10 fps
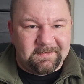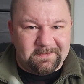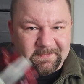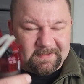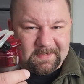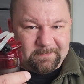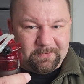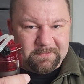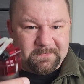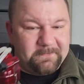that I
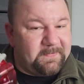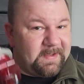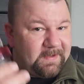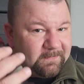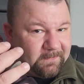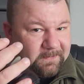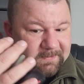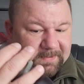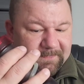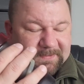put through there, or
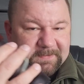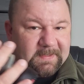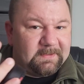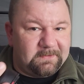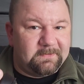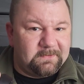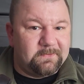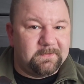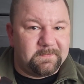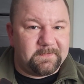did this thing
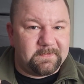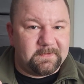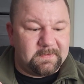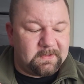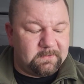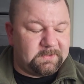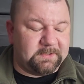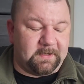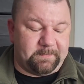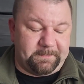do a good
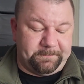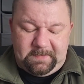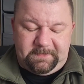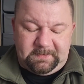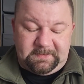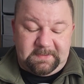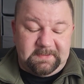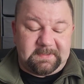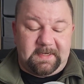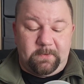job? And
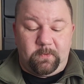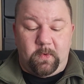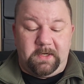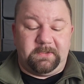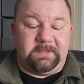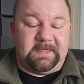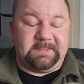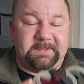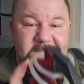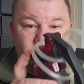since I want to
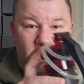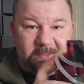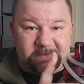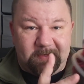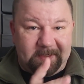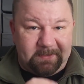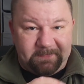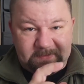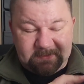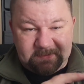test this one as well, and
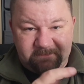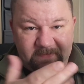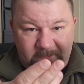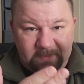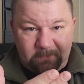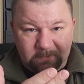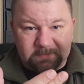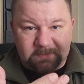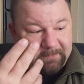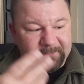this is very
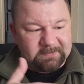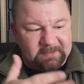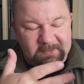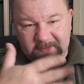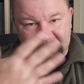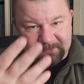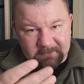old, obviously, and